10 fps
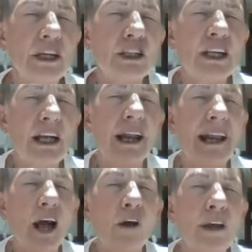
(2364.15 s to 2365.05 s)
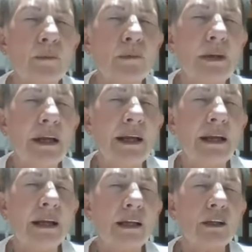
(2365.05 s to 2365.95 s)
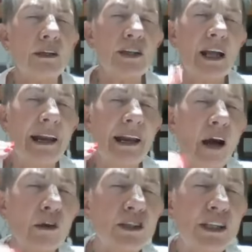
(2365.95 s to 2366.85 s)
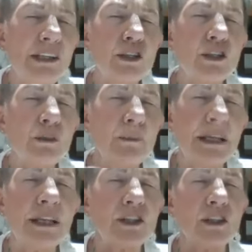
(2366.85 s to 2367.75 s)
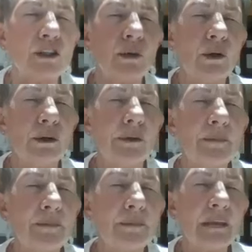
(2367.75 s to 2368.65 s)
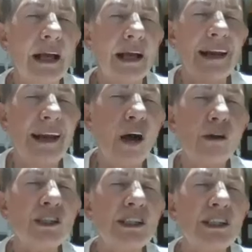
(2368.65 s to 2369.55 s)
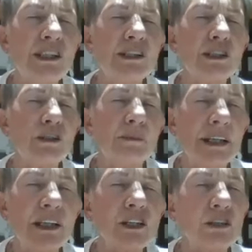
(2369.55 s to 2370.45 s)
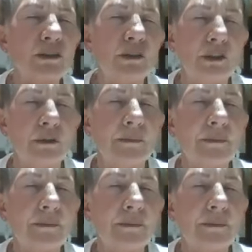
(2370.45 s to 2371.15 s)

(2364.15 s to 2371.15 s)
She allowed him, she allowed Jesus to minister to her. Allow Jesus to minister to you.